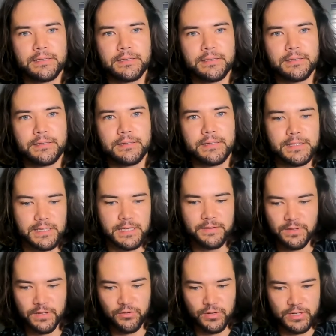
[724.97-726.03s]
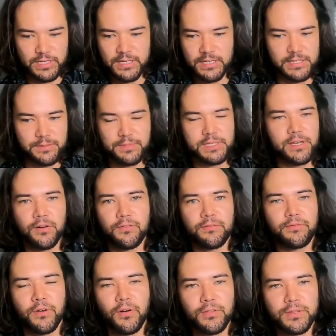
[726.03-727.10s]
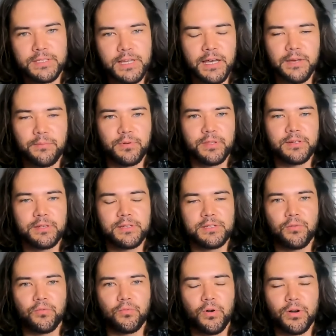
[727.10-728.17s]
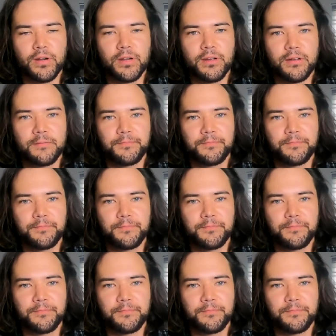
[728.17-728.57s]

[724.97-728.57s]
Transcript: he's even critiques himself all the time within his own work,